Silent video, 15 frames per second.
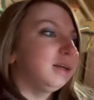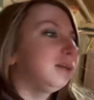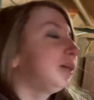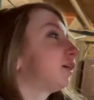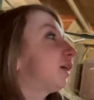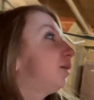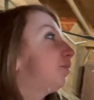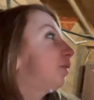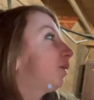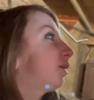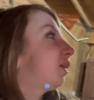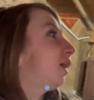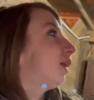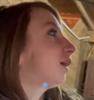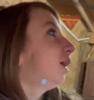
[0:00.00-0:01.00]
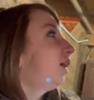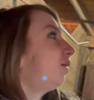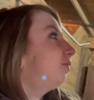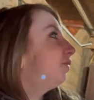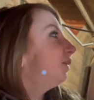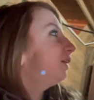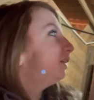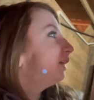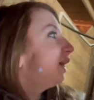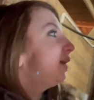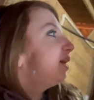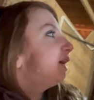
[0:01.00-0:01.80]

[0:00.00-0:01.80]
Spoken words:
it can build a lot of confidence,